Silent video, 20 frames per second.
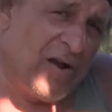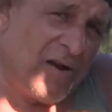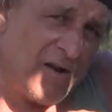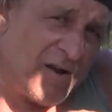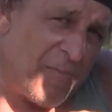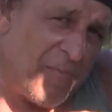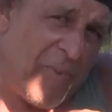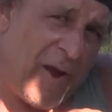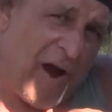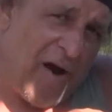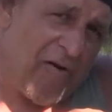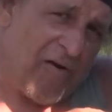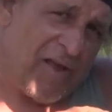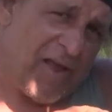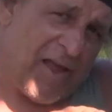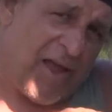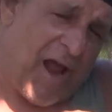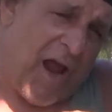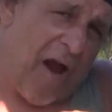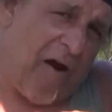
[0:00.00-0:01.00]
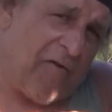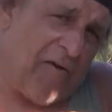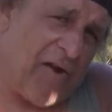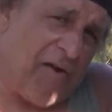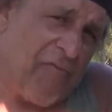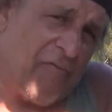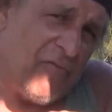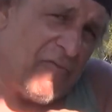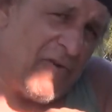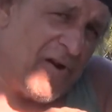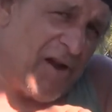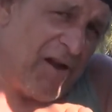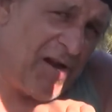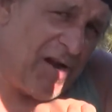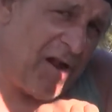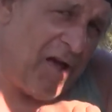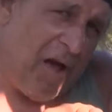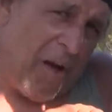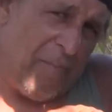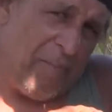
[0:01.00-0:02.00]
the bearing carrier
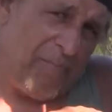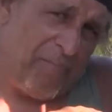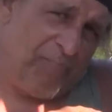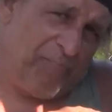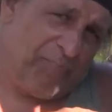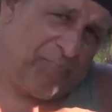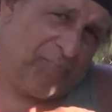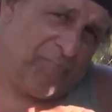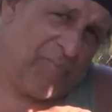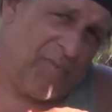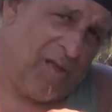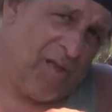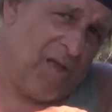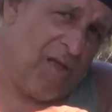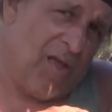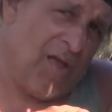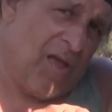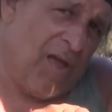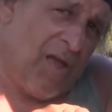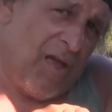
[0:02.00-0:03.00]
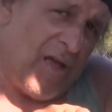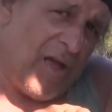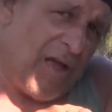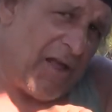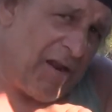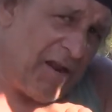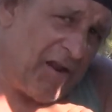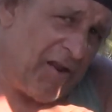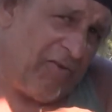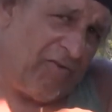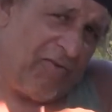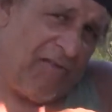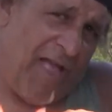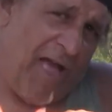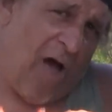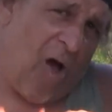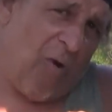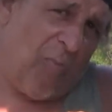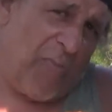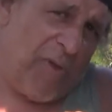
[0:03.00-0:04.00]
freed up. And it is
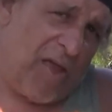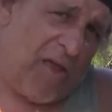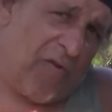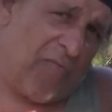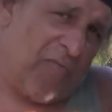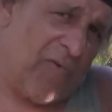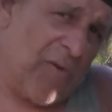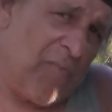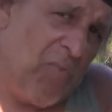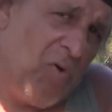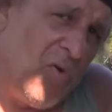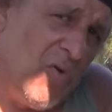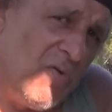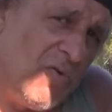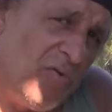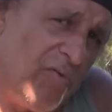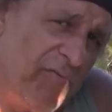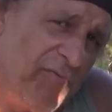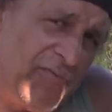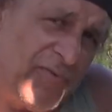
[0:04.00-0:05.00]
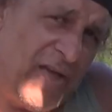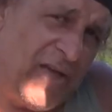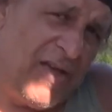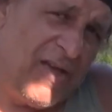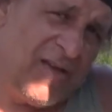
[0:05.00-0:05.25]
now being removed